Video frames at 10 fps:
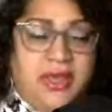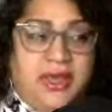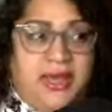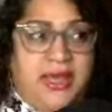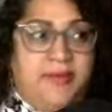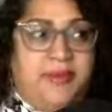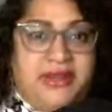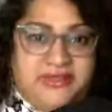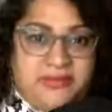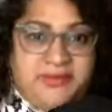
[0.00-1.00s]
But
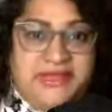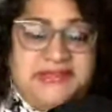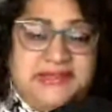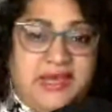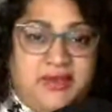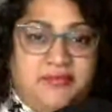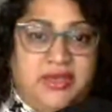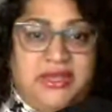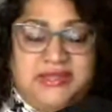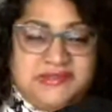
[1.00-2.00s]
in the meantime,
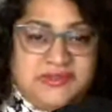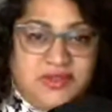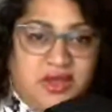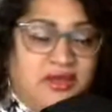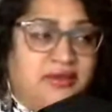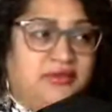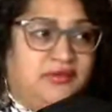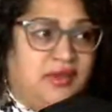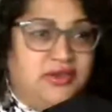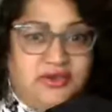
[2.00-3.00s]
it's not
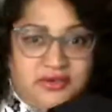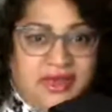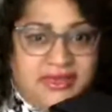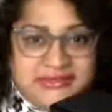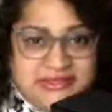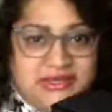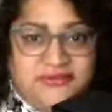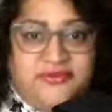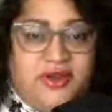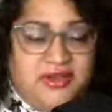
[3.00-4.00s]
a good idea
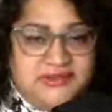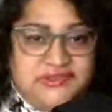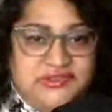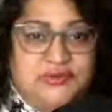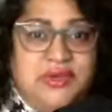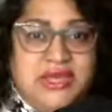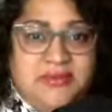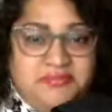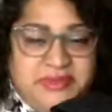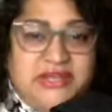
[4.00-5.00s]
for us to
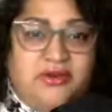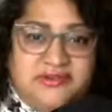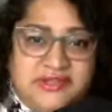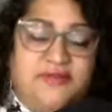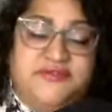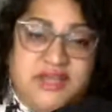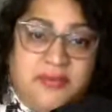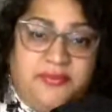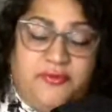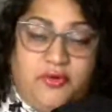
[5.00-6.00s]
beat ourselves
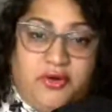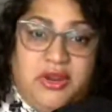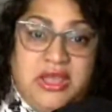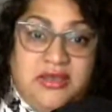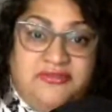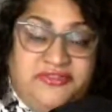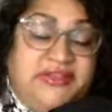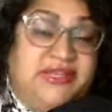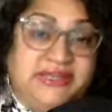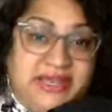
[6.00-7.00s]
up for
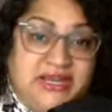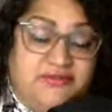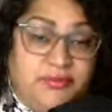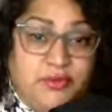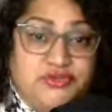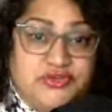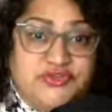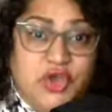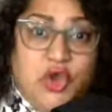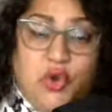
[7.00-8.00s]
feeling negative emotions
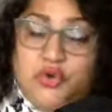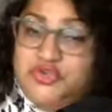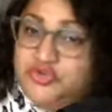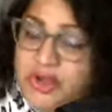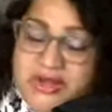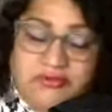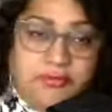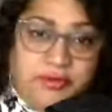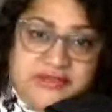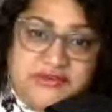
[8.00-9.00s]
or try to
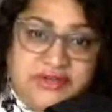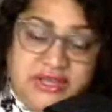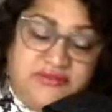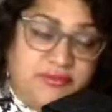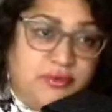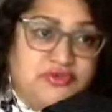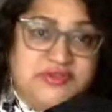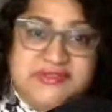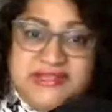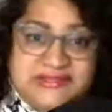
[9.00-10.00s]
repress our negative
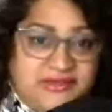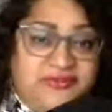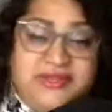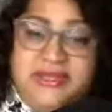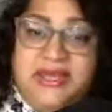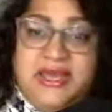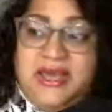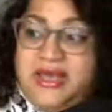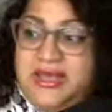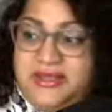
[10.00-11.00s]
emotions. That's definitely
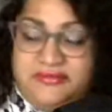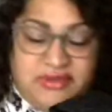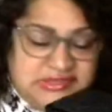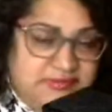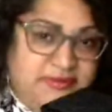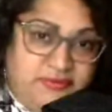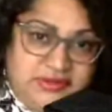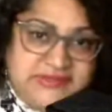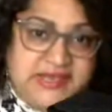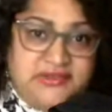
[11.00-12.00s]
a recipe for
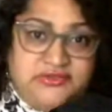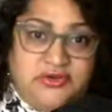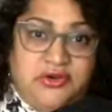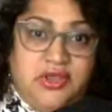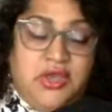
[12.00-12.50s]
disaster.